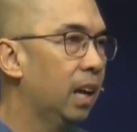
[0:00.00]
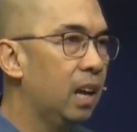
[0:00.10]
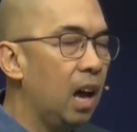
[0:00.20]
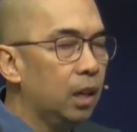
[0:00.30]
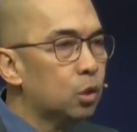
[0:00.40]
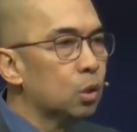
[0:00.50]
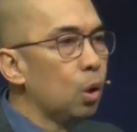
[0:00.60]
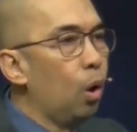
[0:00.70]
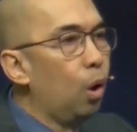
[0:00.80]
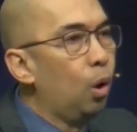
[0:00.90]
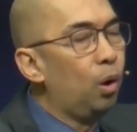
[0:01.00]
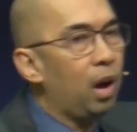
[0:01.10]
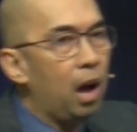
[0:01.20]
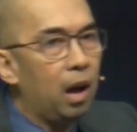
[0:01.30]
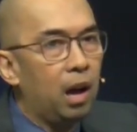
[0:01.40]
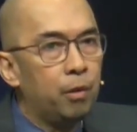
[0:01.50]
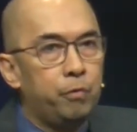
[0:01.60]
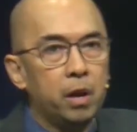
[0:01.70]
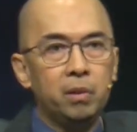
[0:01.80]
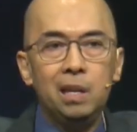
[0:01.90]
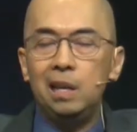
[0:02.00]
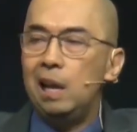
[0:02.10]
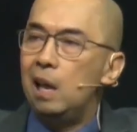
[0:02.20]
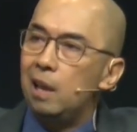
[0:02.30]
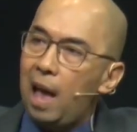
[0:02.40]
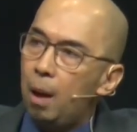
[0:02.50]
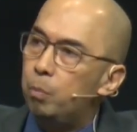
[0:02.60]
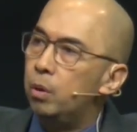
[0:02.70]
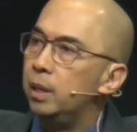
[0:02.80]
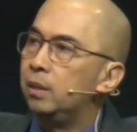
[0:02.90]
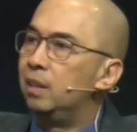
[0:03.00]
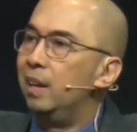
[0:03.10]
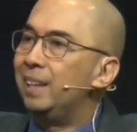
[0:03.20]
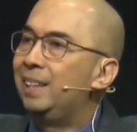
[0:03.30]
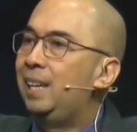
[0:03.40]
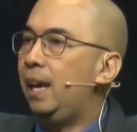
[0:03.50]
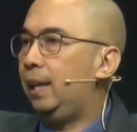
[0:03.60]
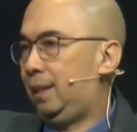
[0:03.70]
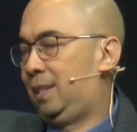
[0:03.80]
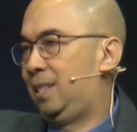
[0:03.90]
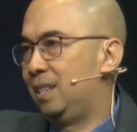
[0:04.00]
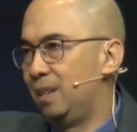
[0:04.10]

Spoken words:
And I saw a very elaborate gate,